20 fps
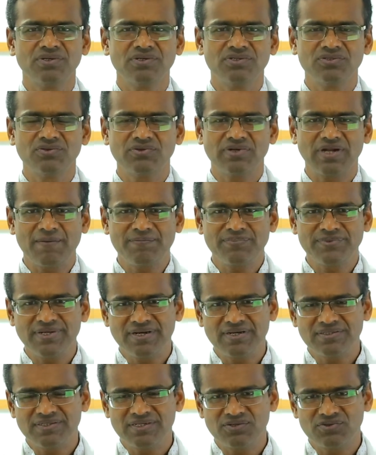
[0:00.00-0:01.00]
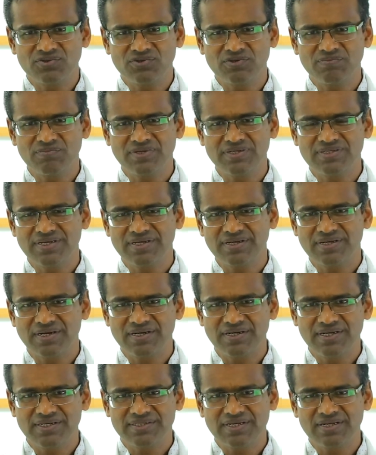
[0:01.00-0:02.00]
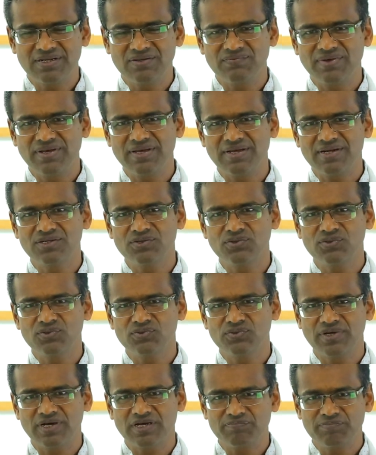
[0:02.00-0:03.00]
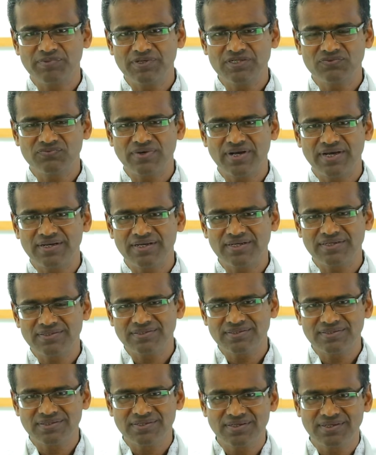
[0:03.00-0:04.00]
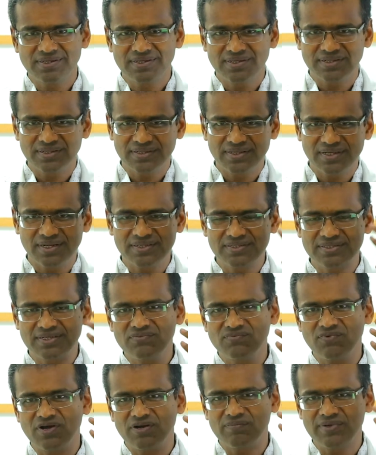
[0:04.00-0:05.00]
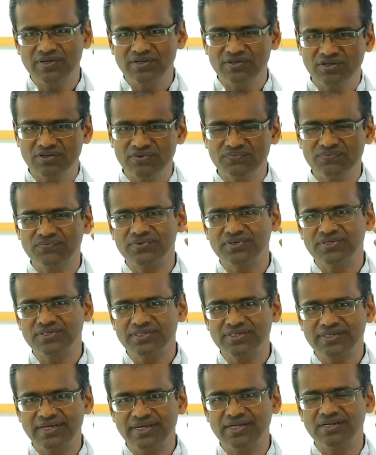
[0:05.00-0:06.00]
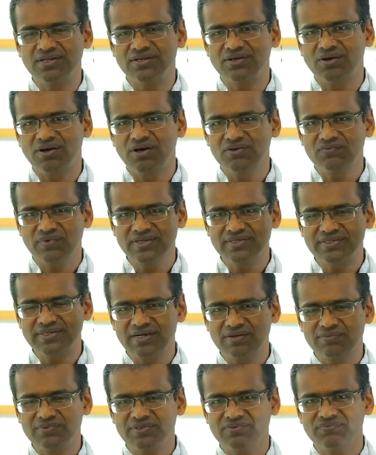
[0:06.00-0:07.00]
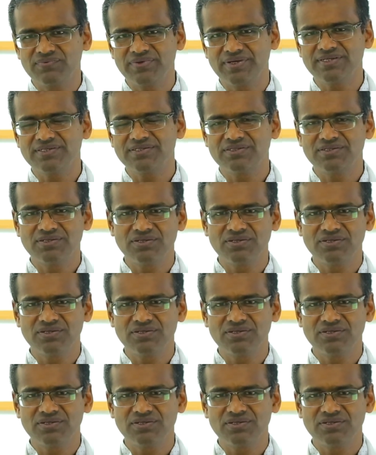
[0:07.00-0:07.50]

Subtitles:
So Ramsay Hunt Syndrome is a condition where due to herpes virus, there is involvement of skin on one side of the face.